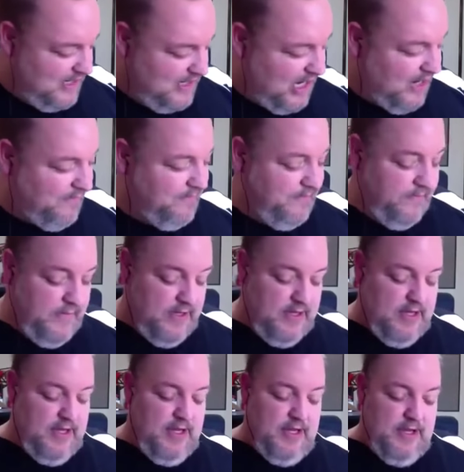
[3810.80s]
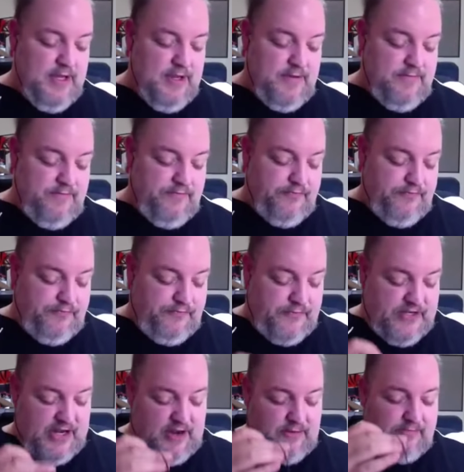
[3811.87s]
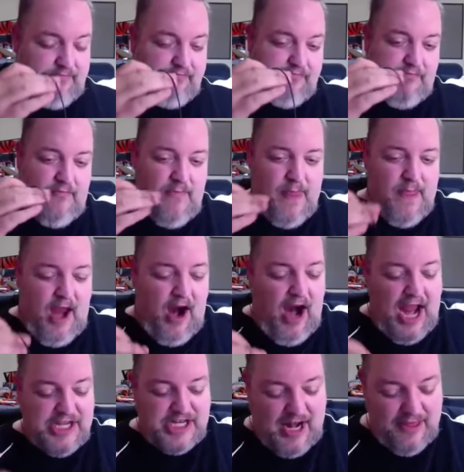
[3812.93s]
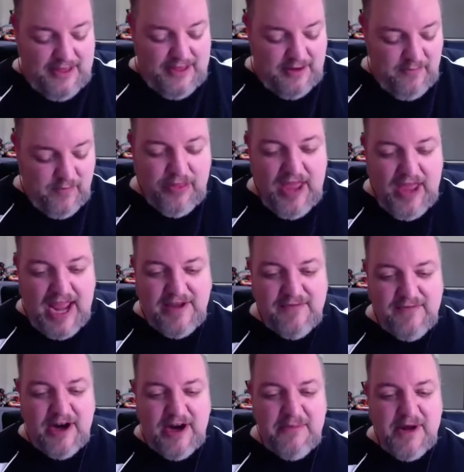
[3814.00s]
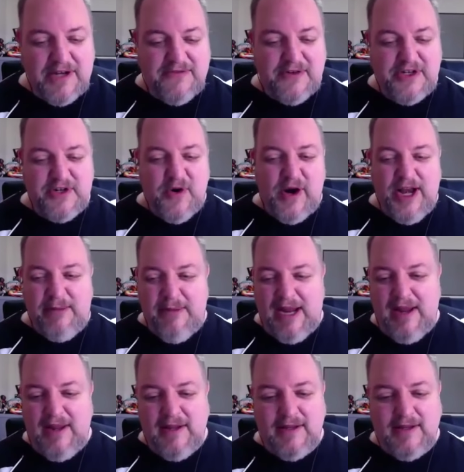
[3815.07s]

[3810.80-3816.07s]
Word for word: Um, so, all right, Jonathan. Well, thank you very much for joining me.